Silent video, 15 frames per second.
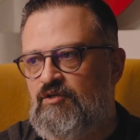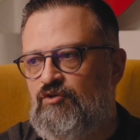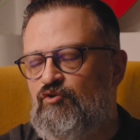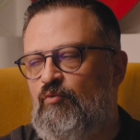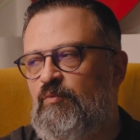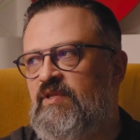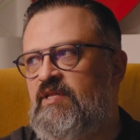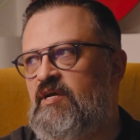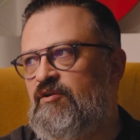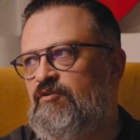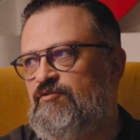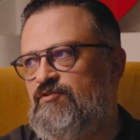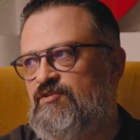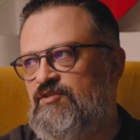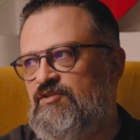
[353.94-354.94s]
don't really
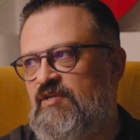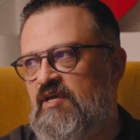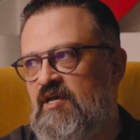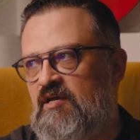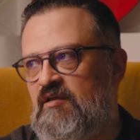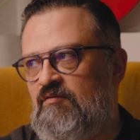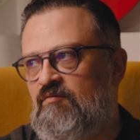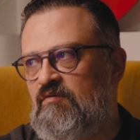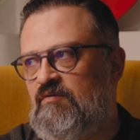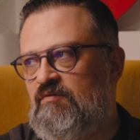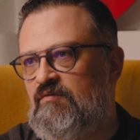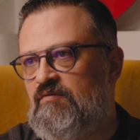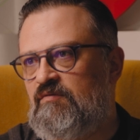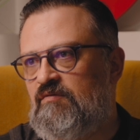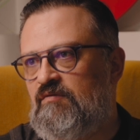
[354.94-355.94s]
understand
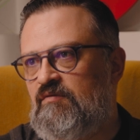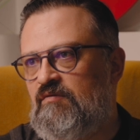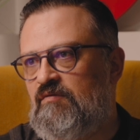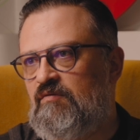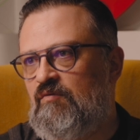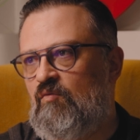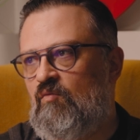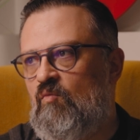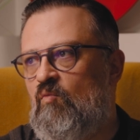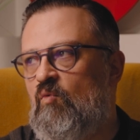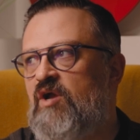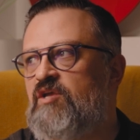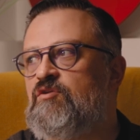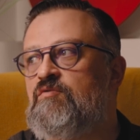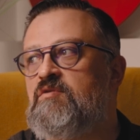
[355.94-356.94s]

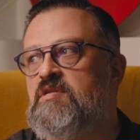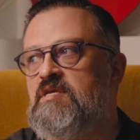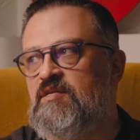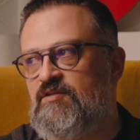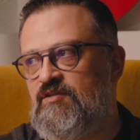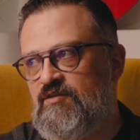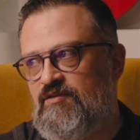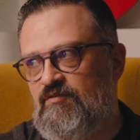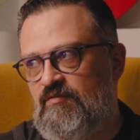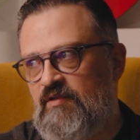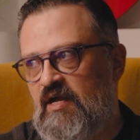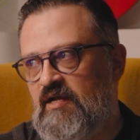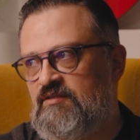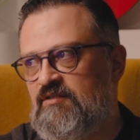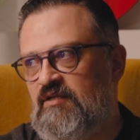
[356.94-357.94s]
what you need to do
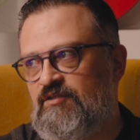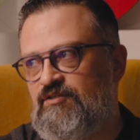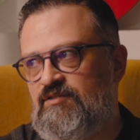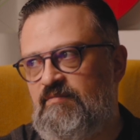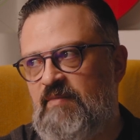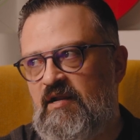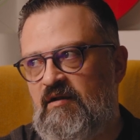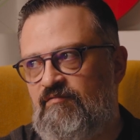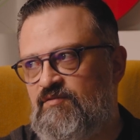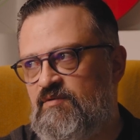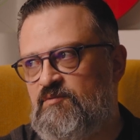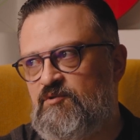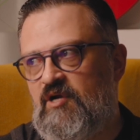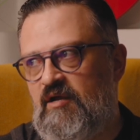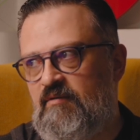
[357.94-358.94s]
that. It's not just a matter of
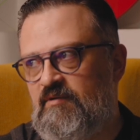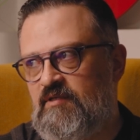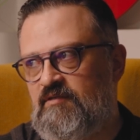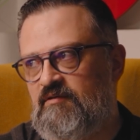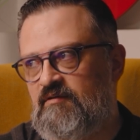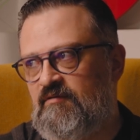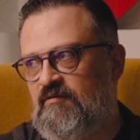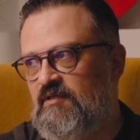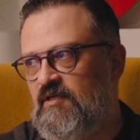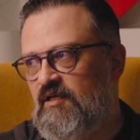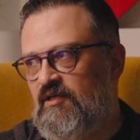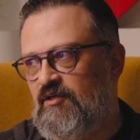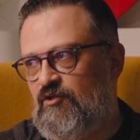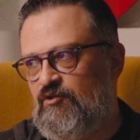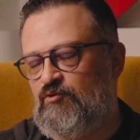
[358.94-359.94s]
subscribing to
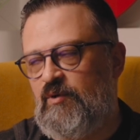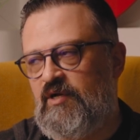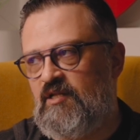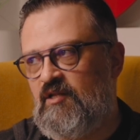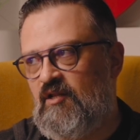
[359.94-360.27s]
your $20